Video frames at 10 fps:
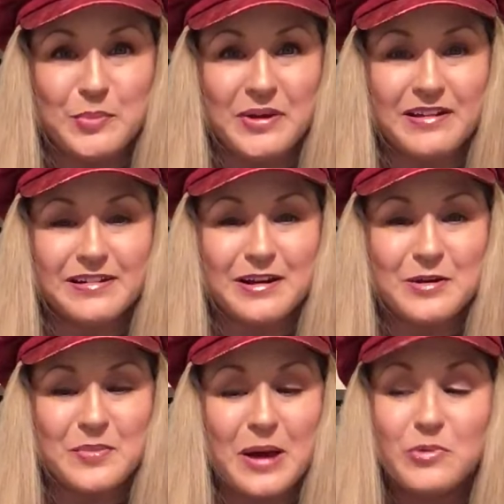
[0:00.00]
But
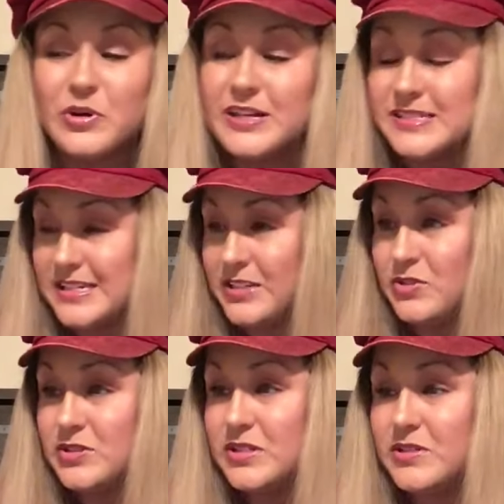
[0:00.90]
I'm going to
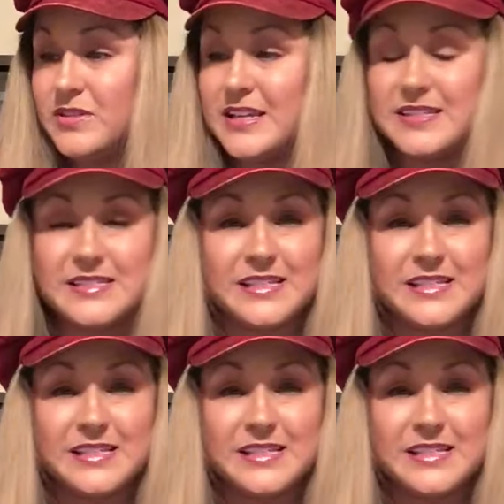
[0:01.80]
continue to do this,